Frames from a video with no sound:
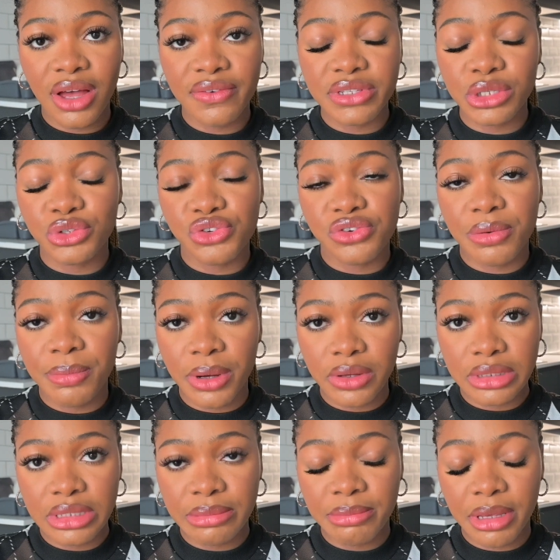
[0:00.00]
have
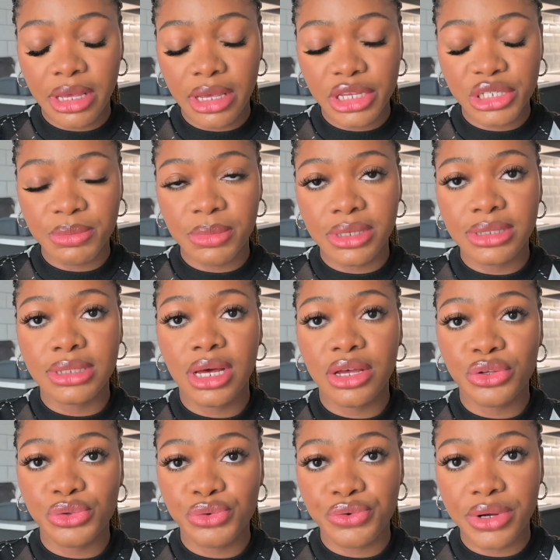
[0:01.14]
£600 to pay each month
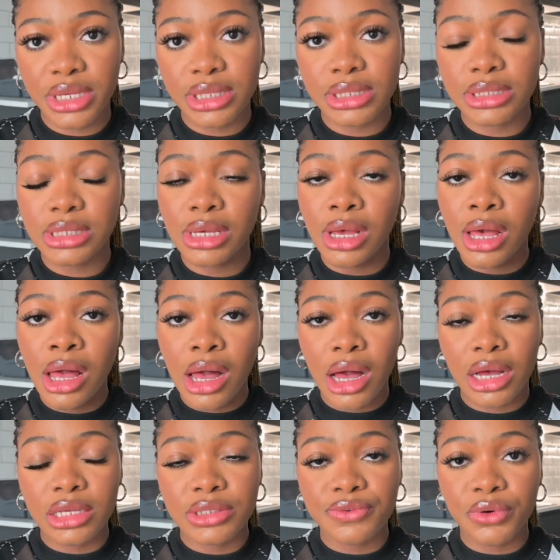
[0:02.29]
as rent.
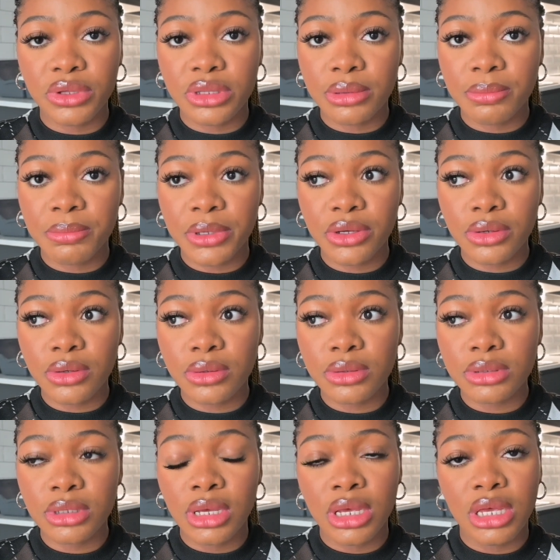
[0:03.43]
As for the bills,
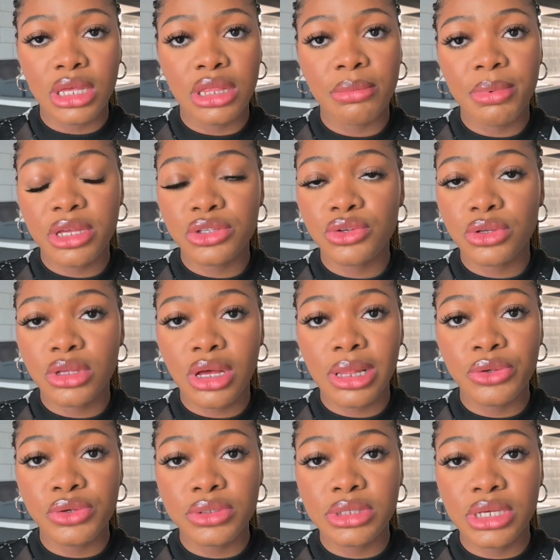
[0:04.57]
it depends on our
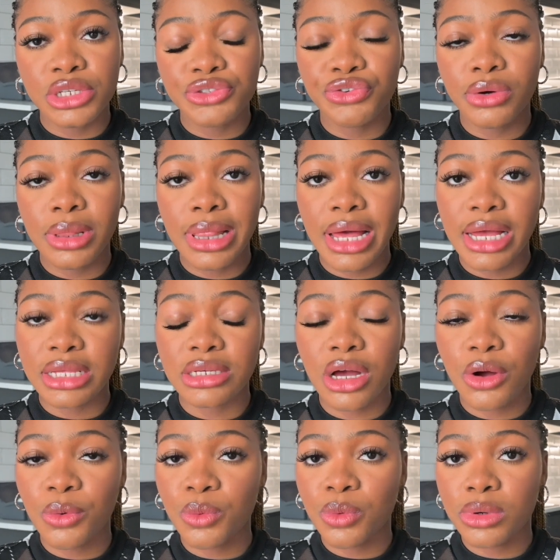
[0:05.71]
usage for light
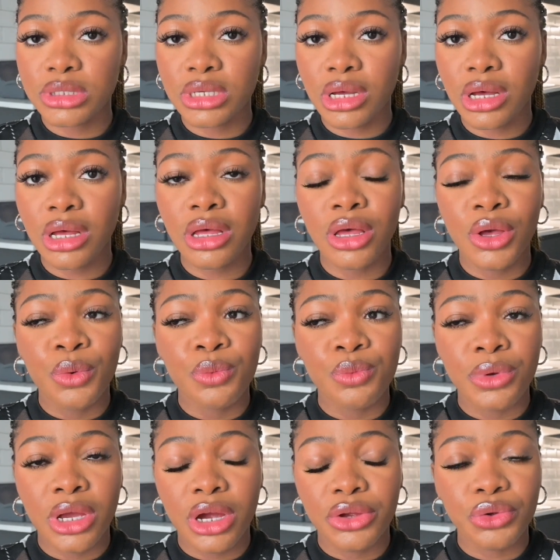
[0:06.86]
and water.
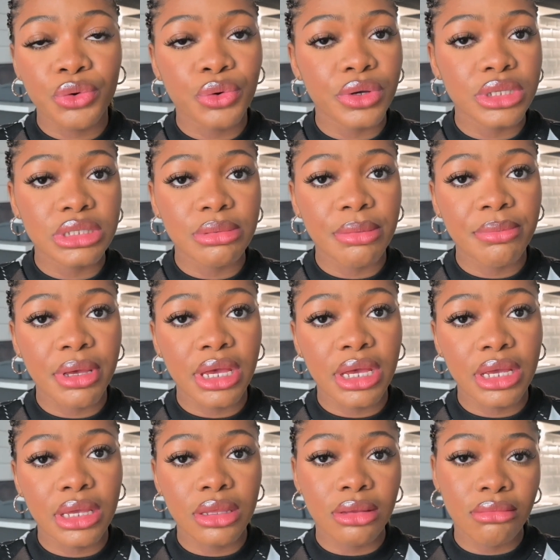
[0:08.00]
We are not going to be
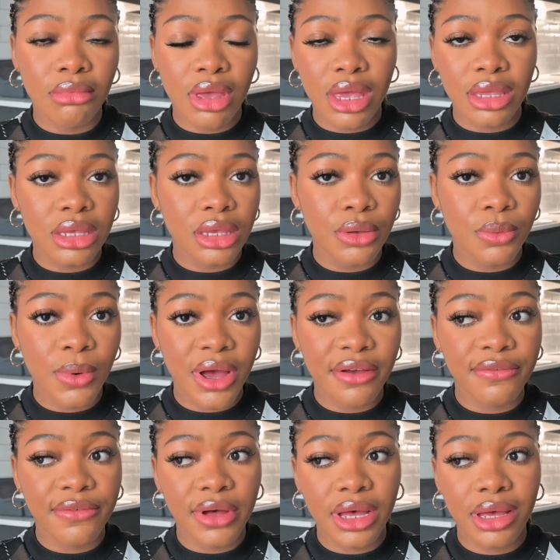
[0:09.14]
paying any
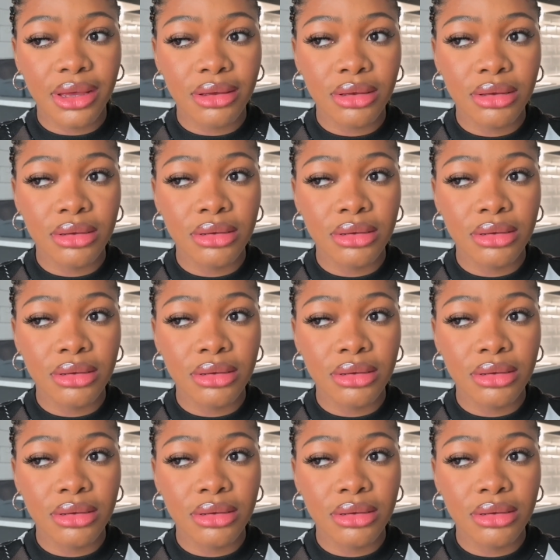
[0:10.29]
Wi-Fi